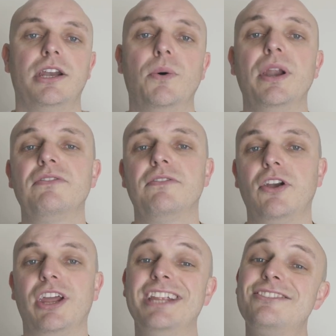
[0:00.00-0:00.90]
Now one of the
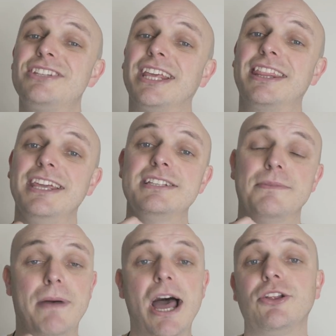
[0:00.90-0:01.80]
very interesting things
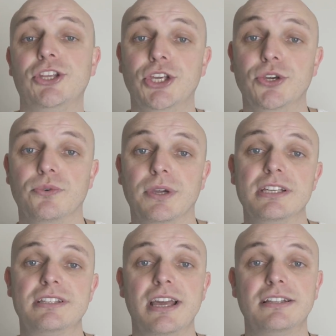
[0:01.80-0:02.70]
about hue
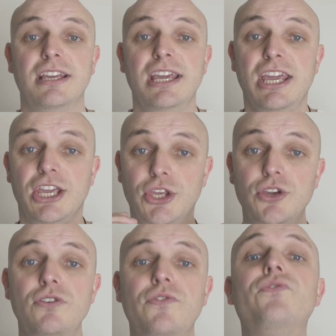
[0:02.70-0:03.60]
is that
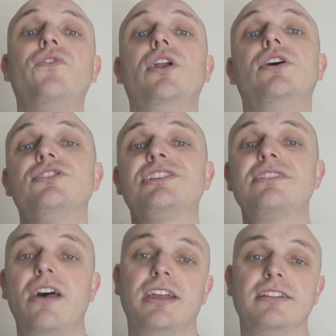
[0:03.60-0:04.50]
you follow
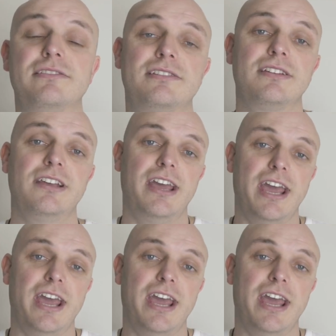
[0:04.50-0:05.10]
science.